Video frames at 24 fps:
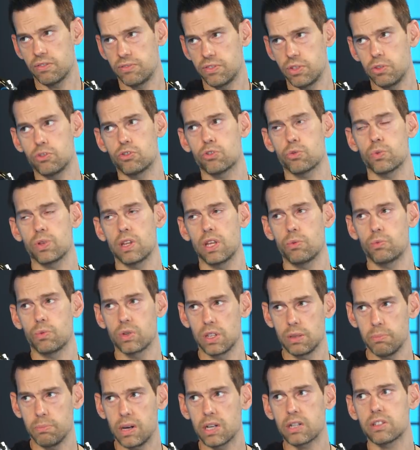future where they
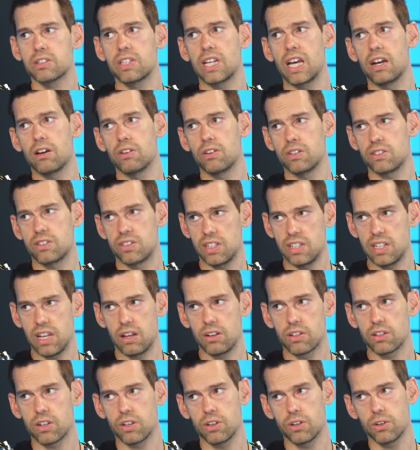really buckle down and sit
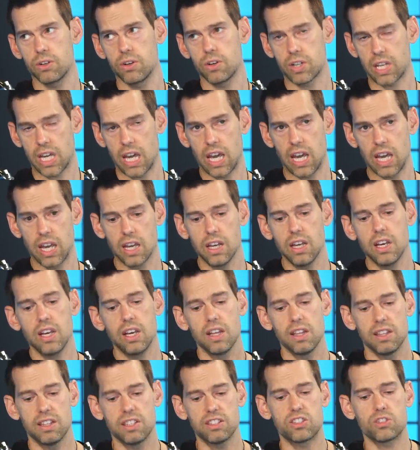down and go, okay,
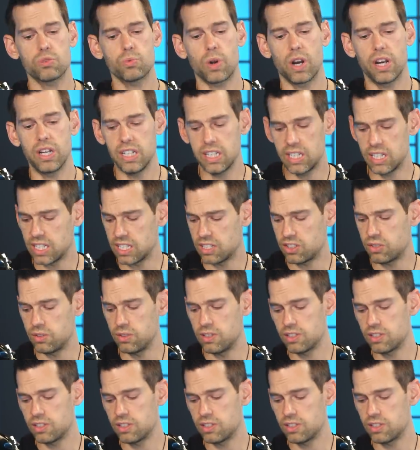this is where I need to get to.